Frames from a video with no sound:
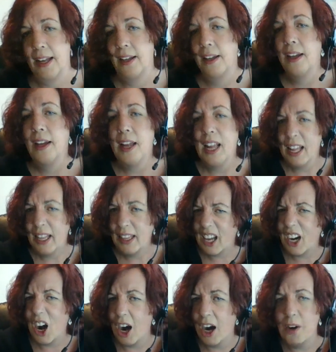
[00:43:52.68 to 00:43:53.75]
that are
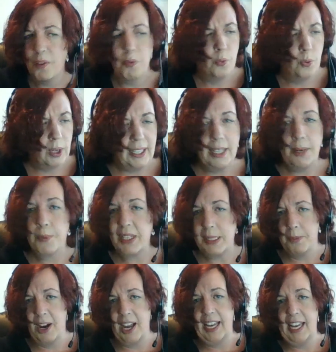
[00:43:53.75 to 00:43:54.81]
really what's breaking
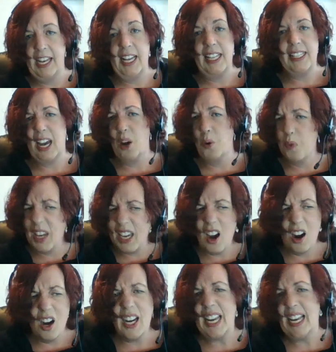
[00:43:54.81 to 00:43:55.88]
it down. We aren't
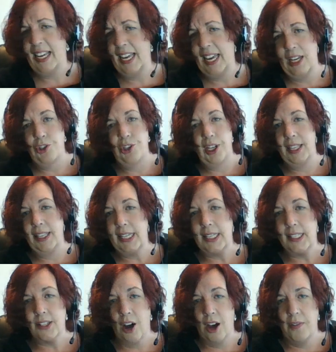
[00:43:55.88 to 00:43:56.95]
engaging in these
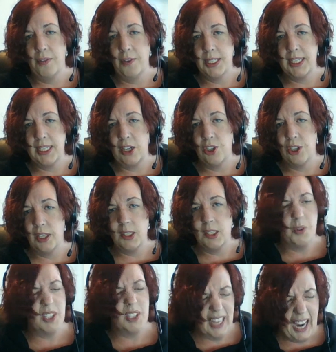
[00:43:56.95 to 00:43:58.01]
conversations. We're
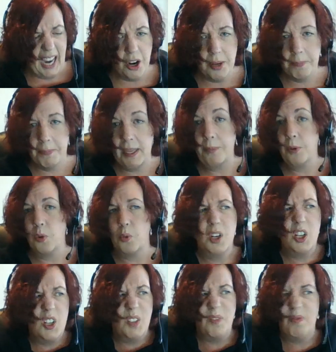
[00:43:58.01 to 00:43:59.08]
scared of people. We're,
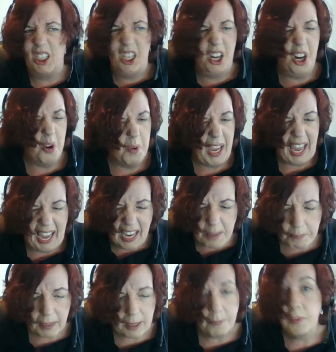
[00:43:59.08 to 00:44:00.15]
you know, we hate people.
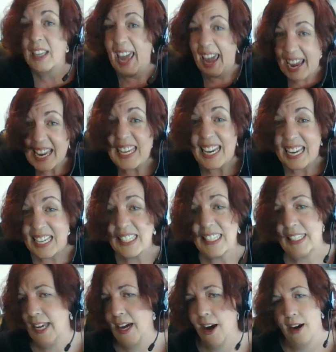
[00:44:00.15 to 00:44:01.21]
Hate is there
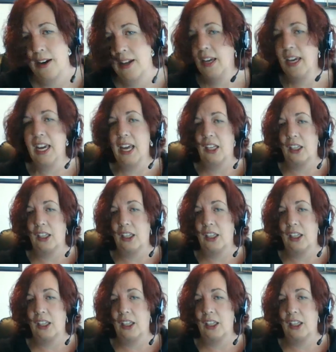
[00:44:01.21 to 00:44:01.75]
in a lot of our